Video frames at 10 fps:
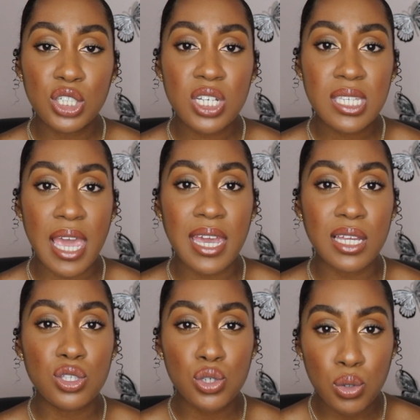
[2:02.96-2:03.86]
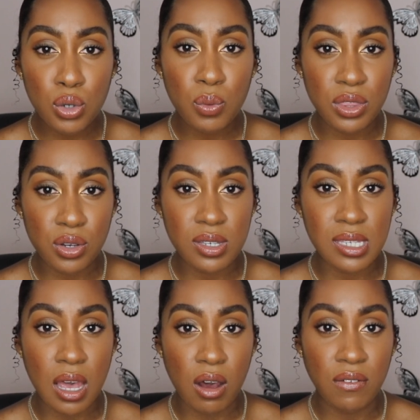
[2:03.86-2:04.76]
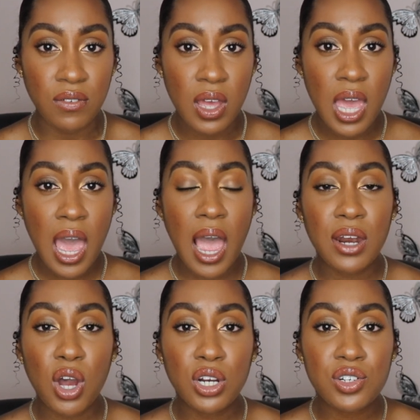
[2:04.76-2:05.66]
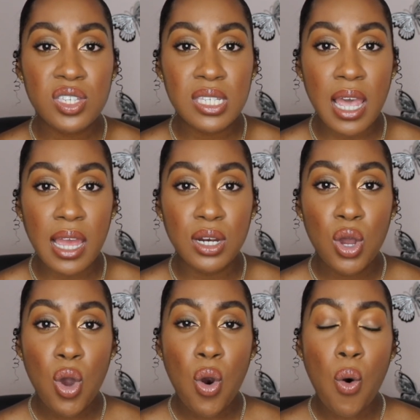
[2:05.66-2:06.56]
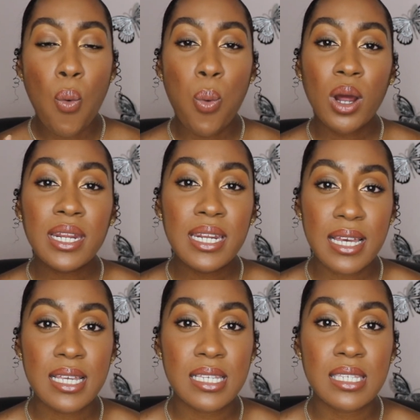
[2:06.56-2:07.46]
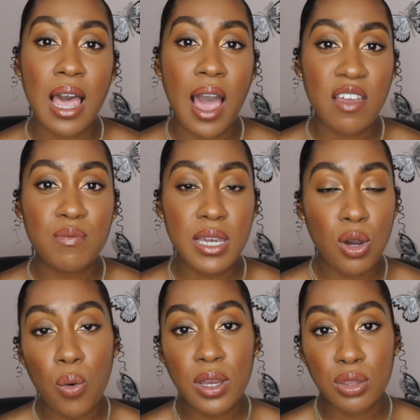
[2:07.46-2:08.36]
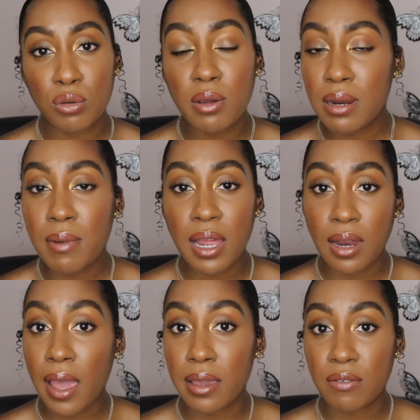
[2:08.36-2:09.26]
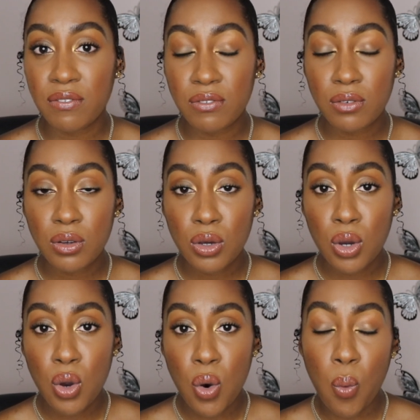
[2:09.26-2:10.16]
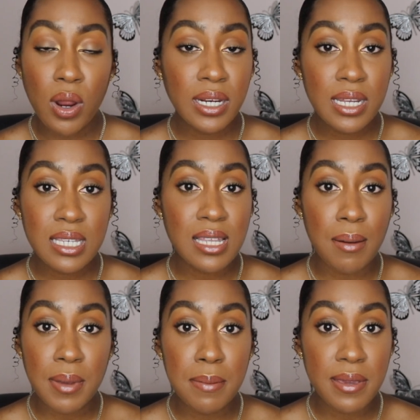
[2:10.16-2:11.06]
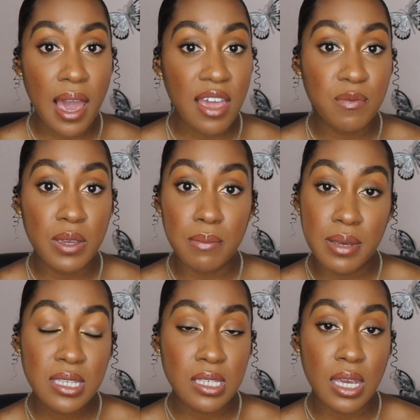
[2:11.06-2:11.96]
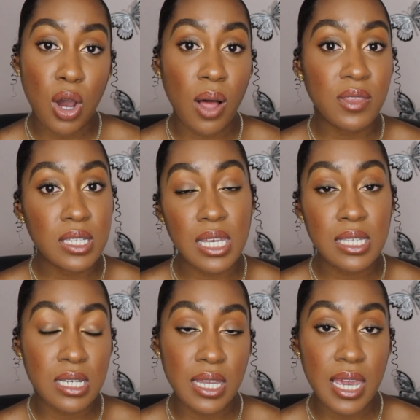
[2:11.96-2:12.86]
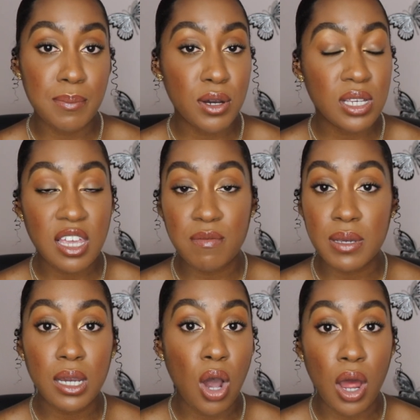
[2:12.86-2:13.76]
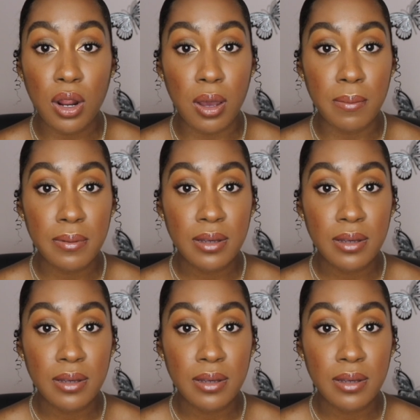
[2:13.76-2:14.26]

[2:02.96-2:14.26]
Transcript: just get in tune with yourself and understand what it is that I've been going through in my life. What it is that maybe I've been missing on the day to day because I've been caught up.